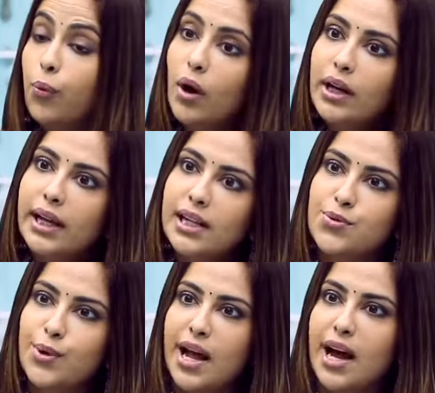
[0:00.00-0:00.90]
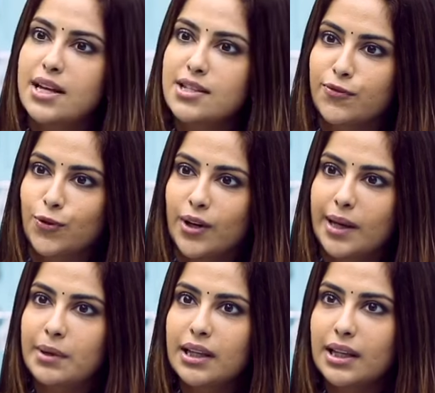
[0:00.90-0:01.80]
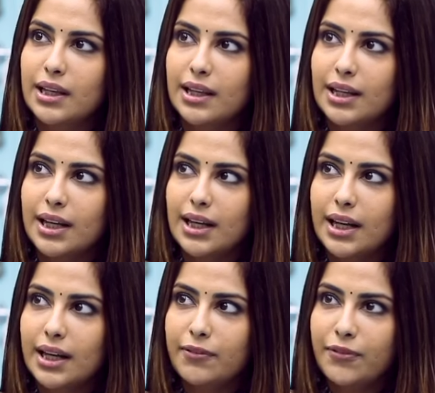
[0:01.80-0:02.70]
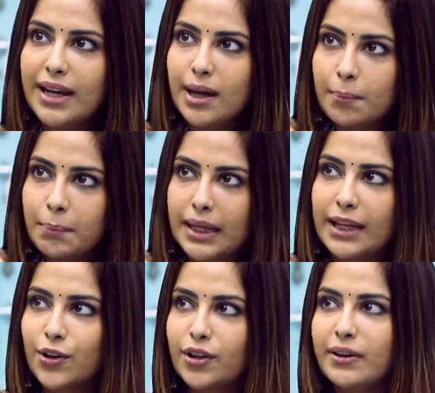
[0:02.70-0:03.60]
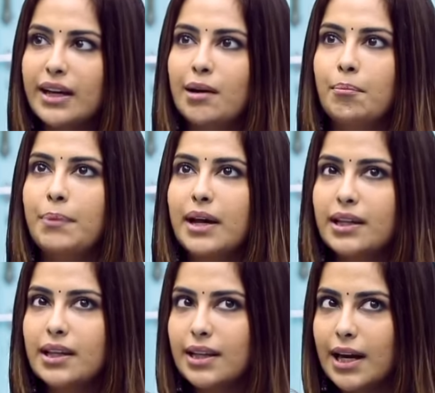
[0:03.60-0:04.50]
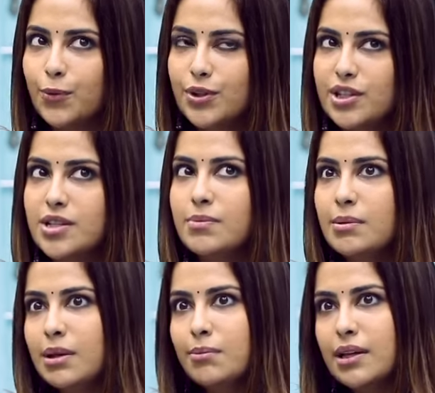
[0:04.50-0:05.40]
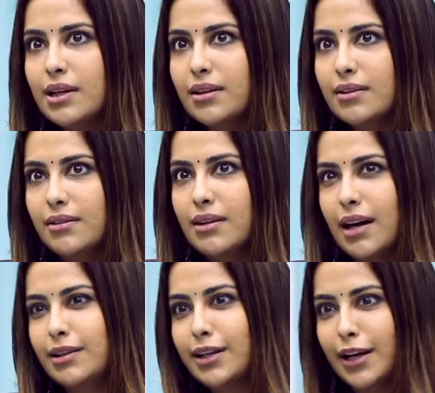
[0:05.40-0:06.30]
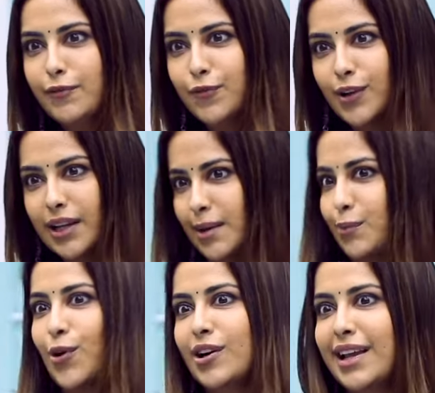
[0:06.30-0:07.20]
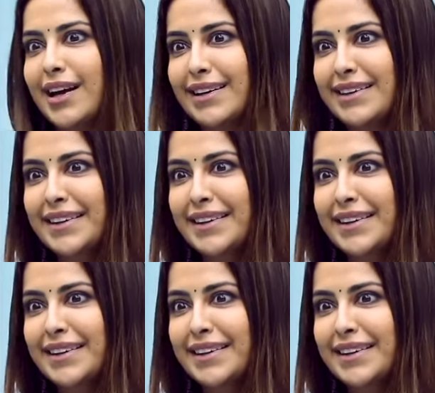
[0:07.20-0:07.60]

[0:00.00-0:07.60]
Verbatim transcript: What else would I ask for? I mean, if I complain or if I compare, then that would just be me being ungrateful, and I'm not that.